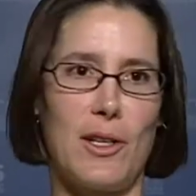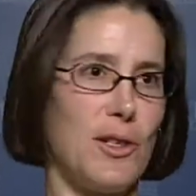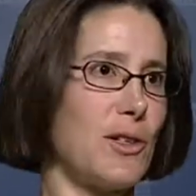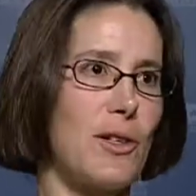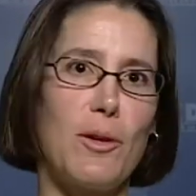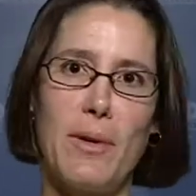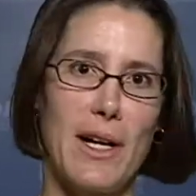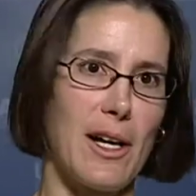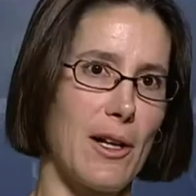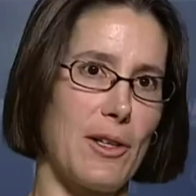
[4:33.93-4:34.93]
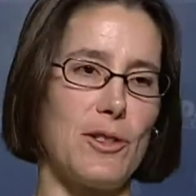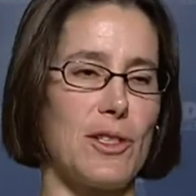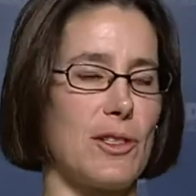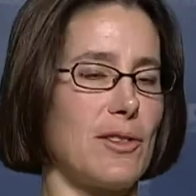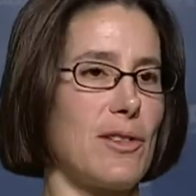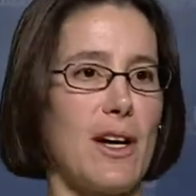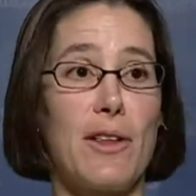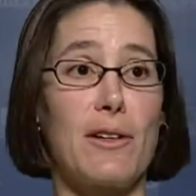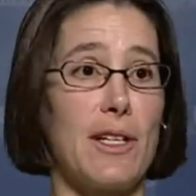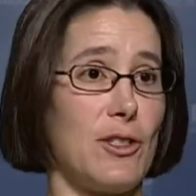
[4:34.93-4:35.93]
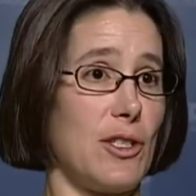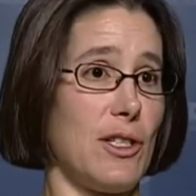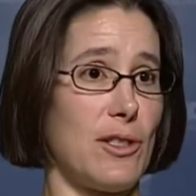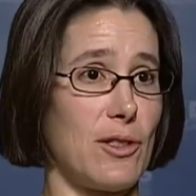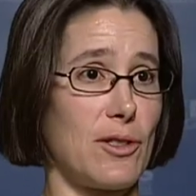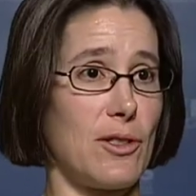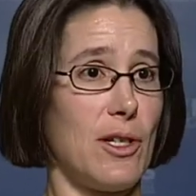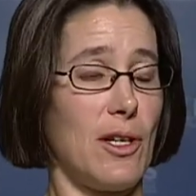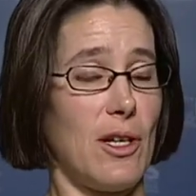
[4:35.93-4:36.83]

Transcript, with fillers: neurobiologists, other engineers,